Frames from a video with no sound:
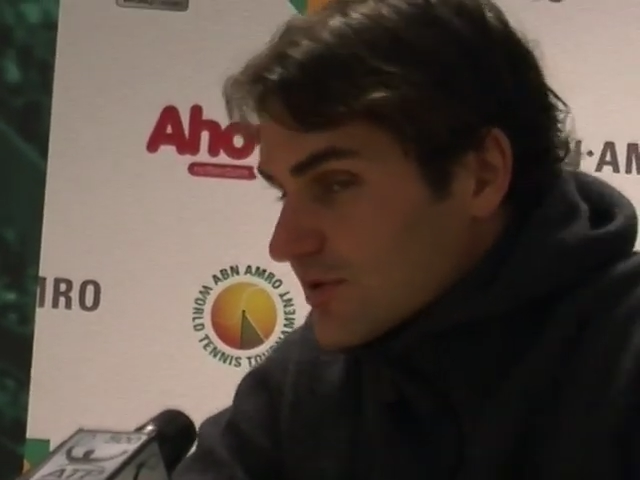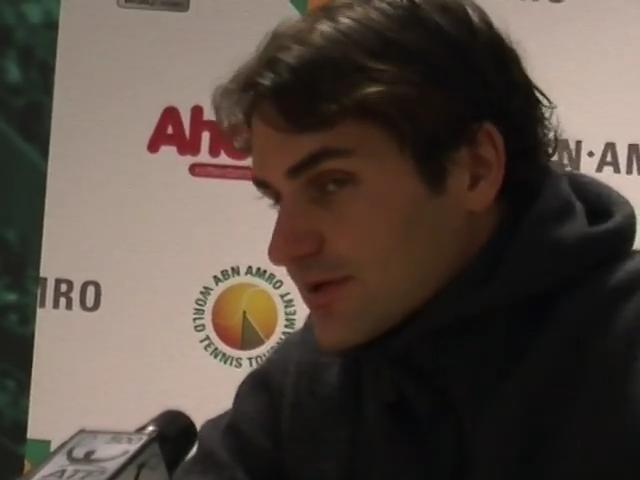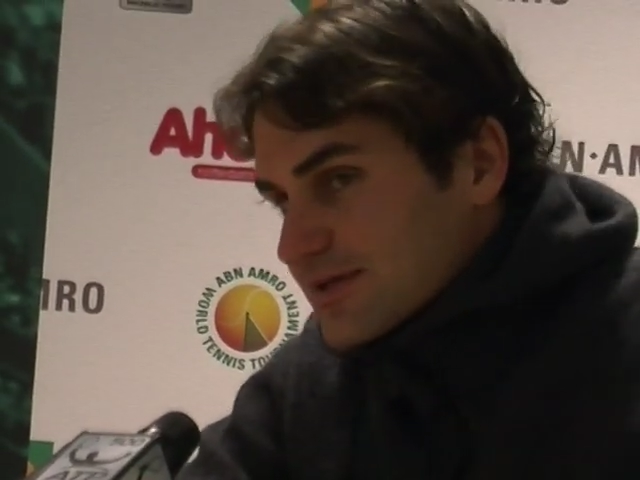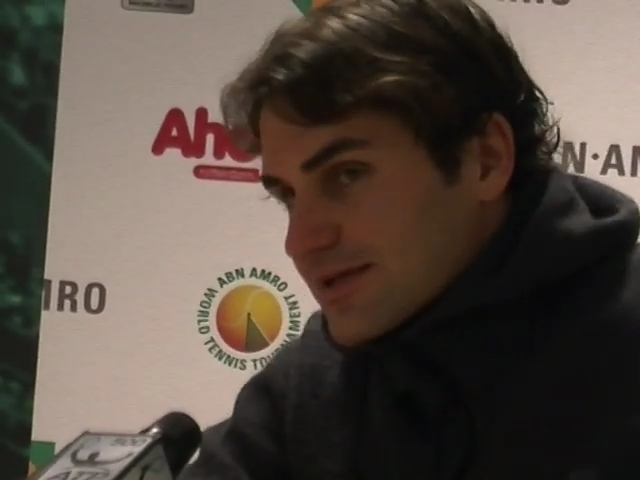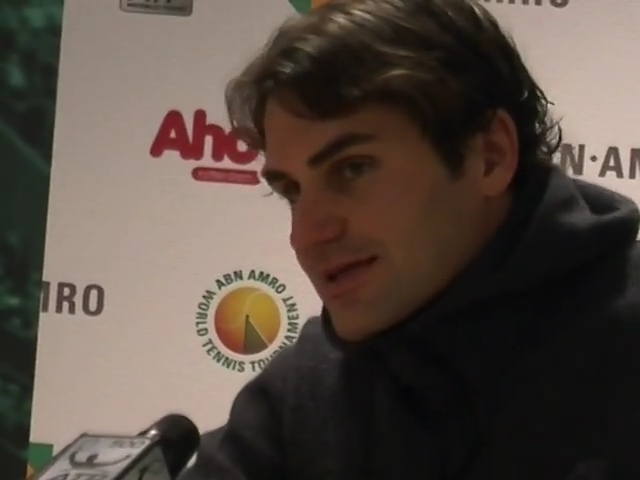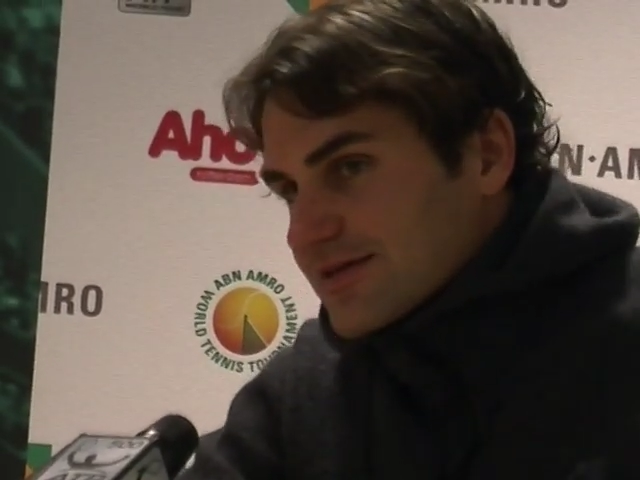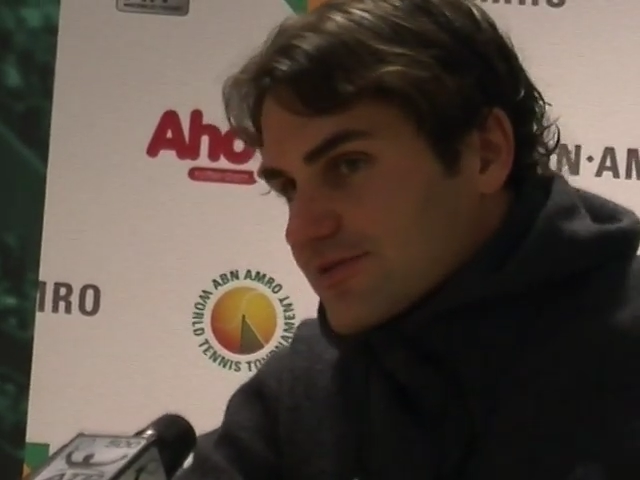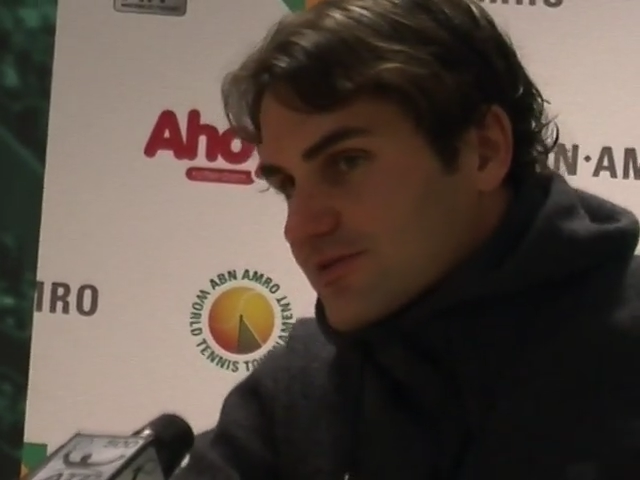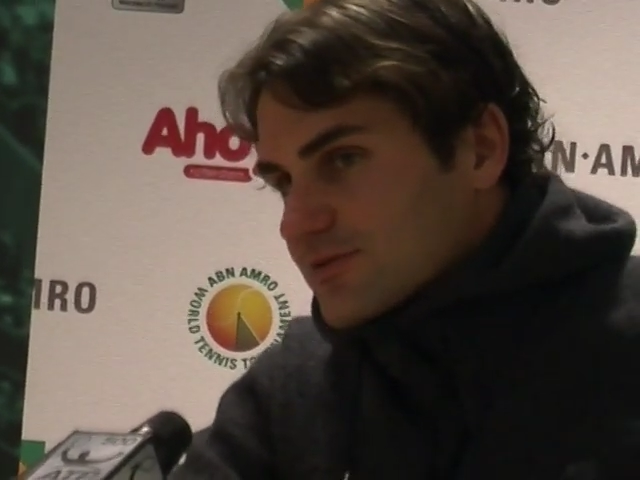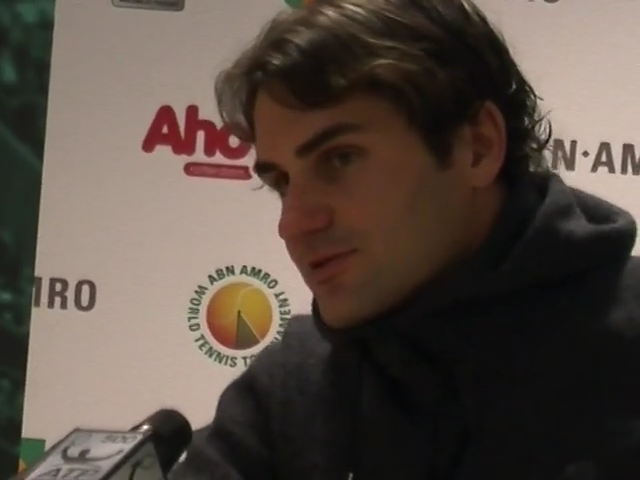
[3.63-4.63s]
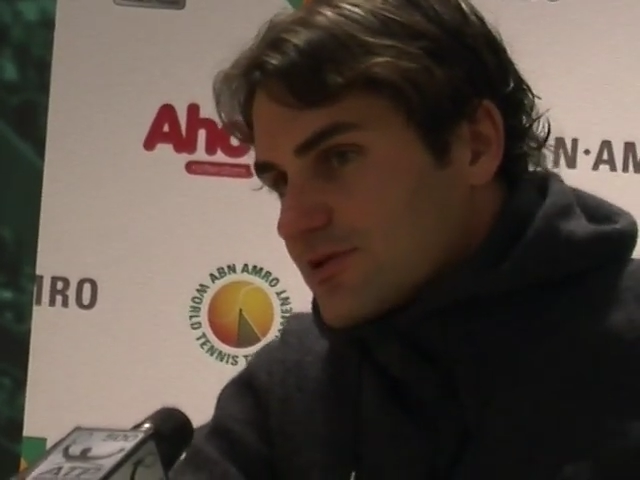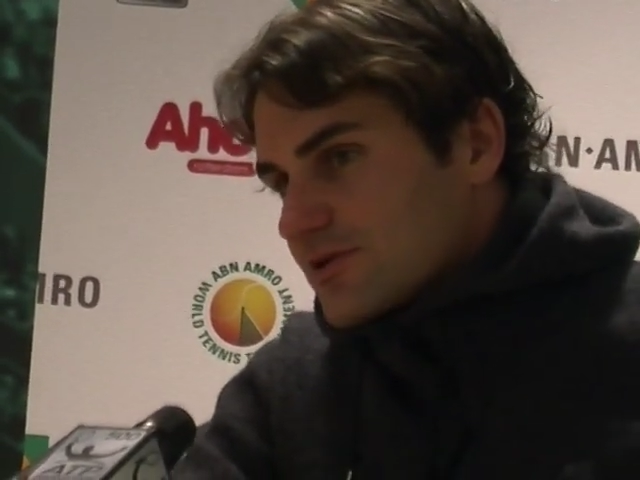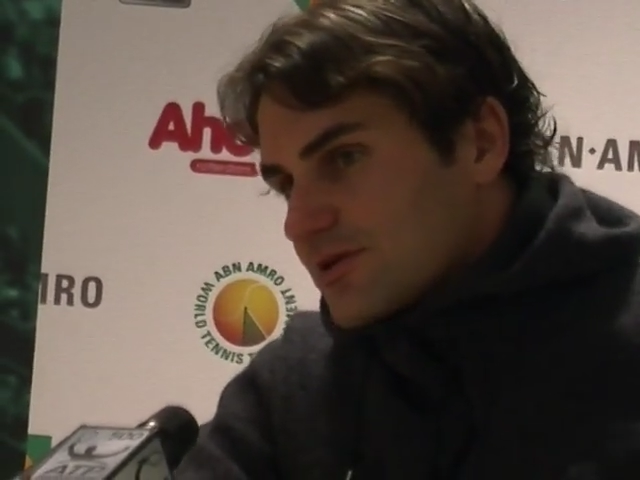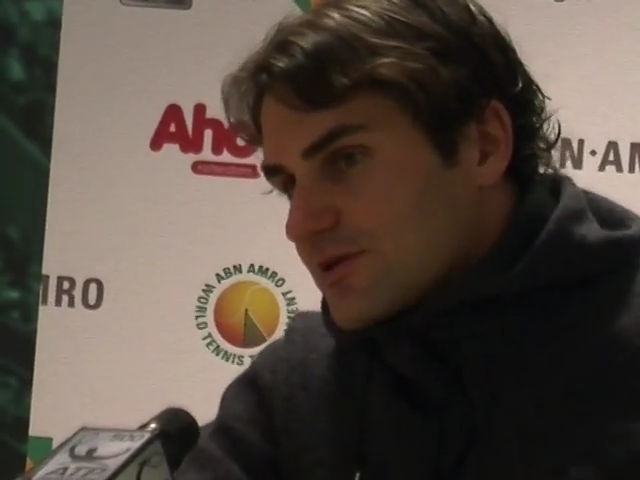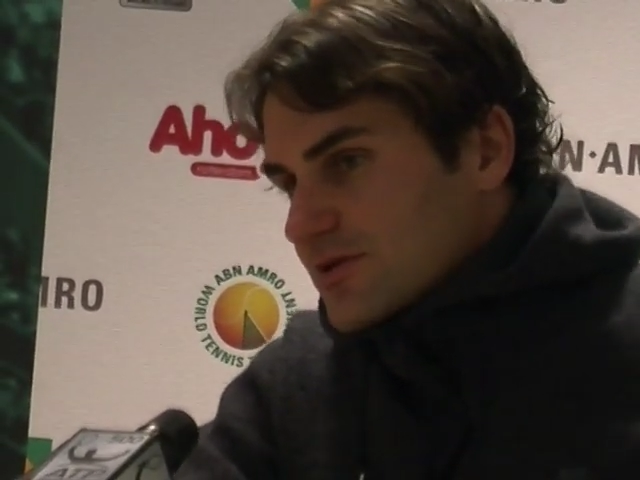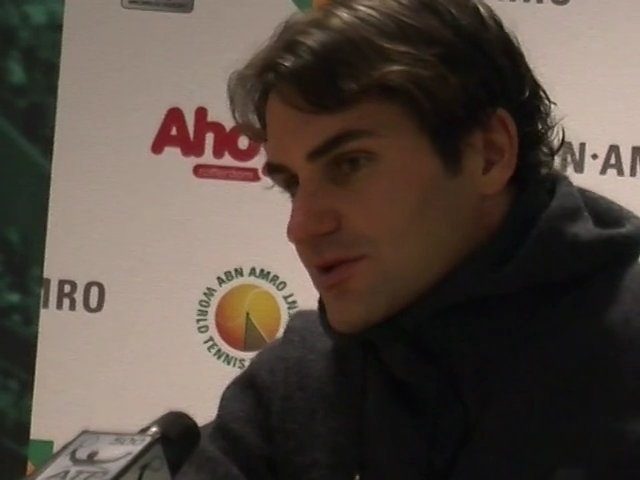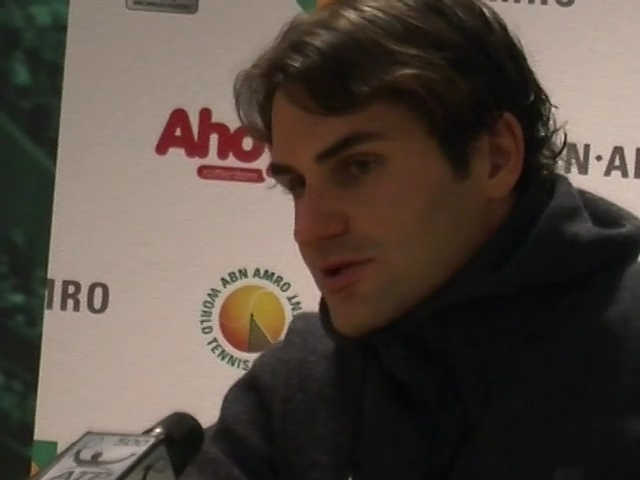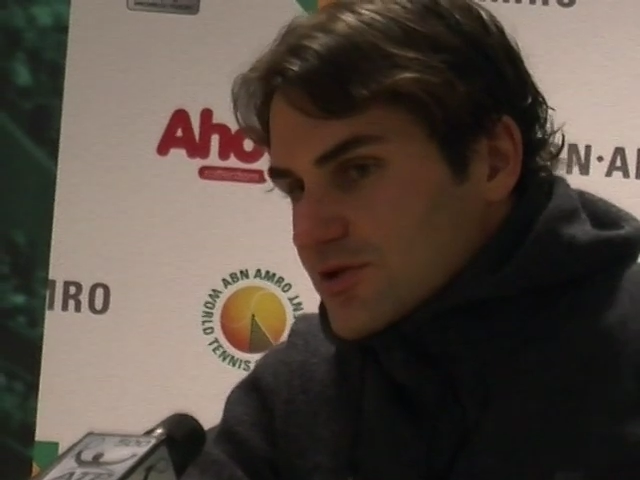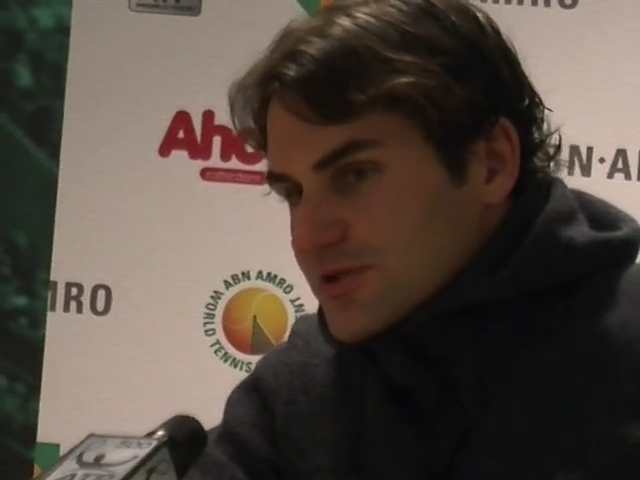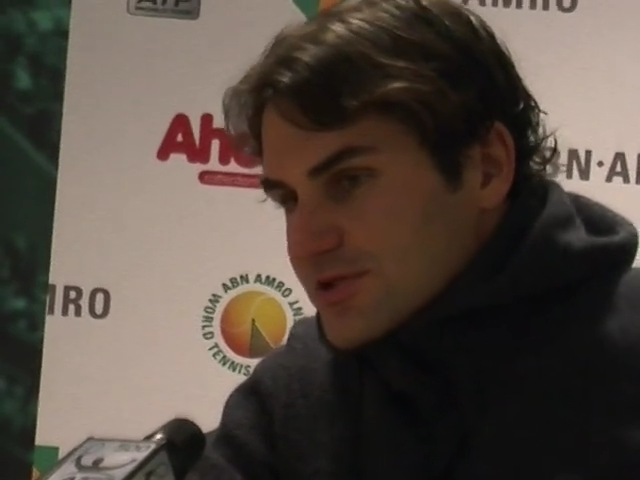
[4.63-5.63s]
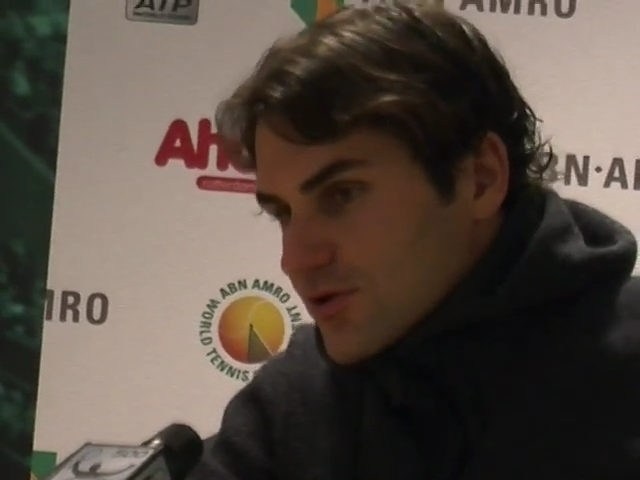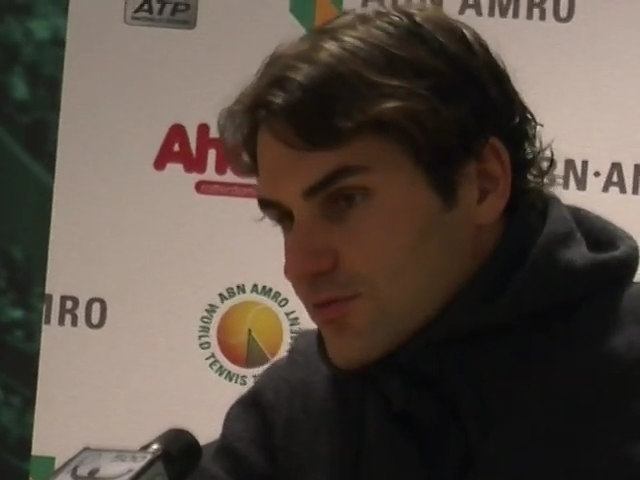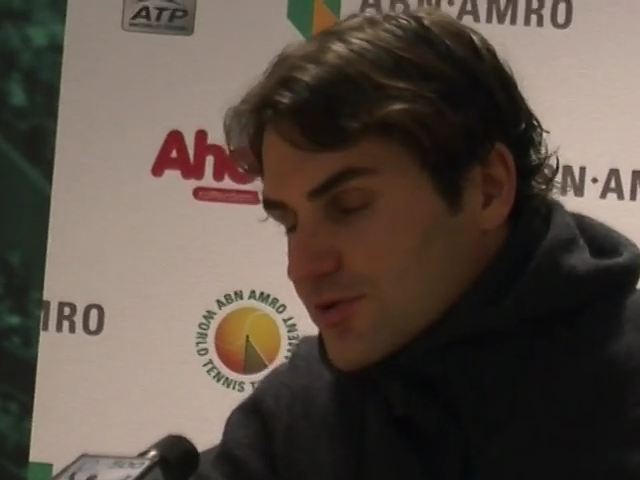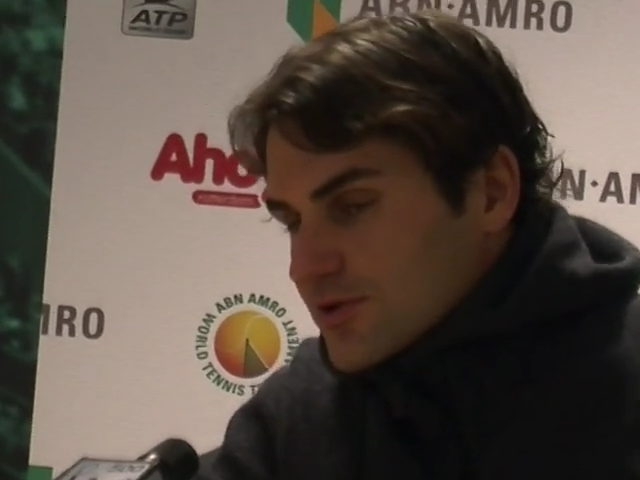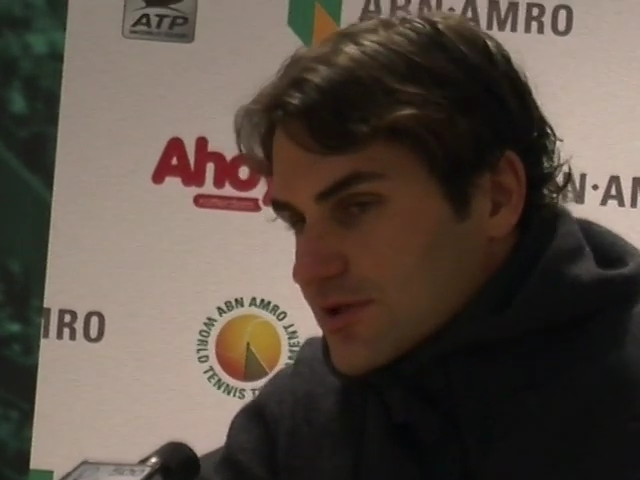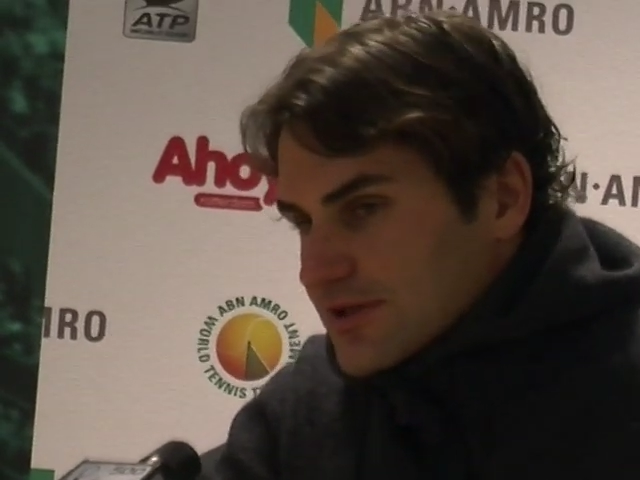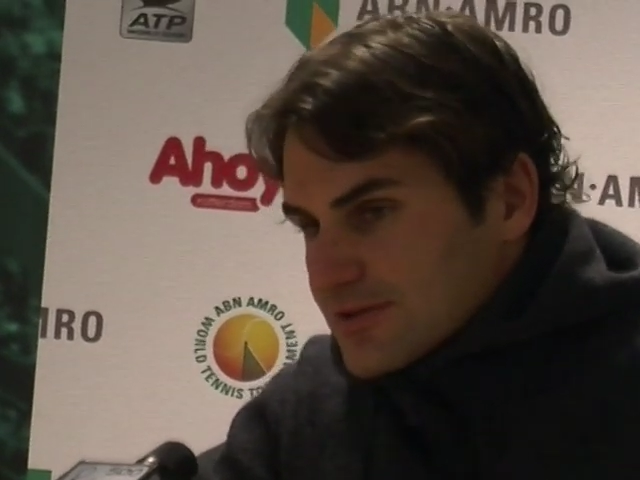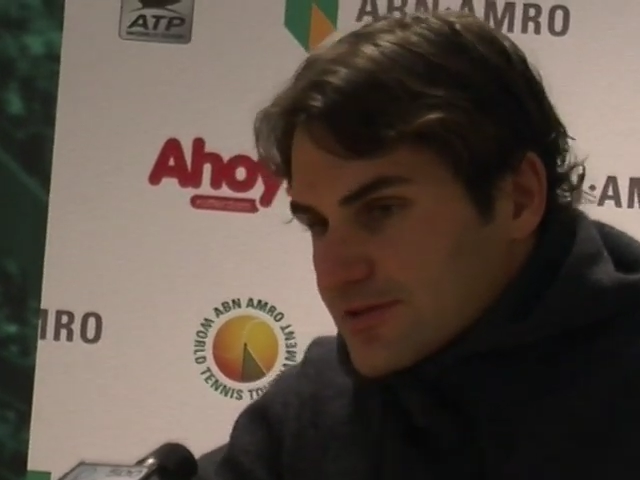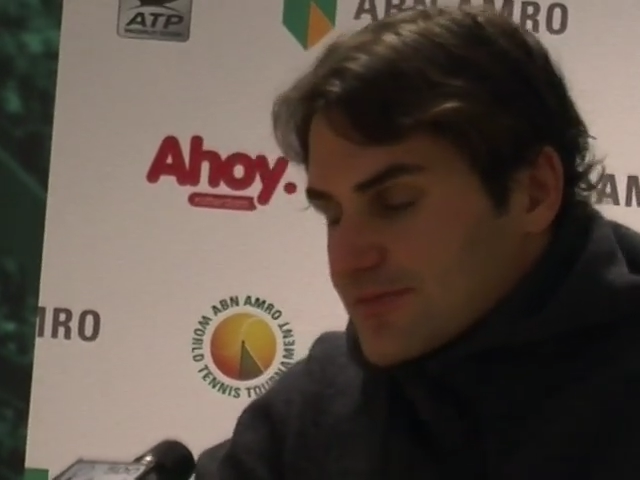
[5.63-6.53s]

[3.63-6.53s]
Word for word: I think after the US Open and